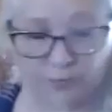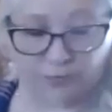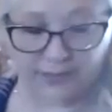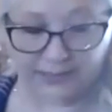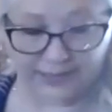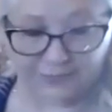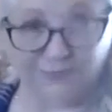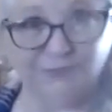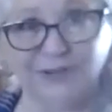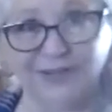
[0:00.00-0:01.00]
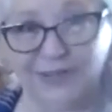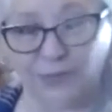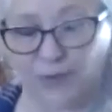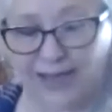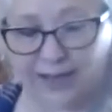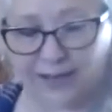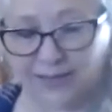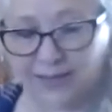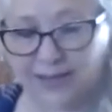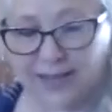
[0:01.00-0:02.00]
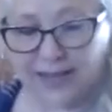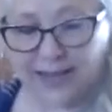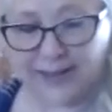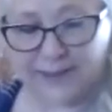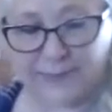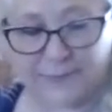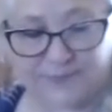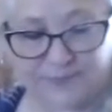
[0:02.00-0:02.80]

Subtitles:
really well, and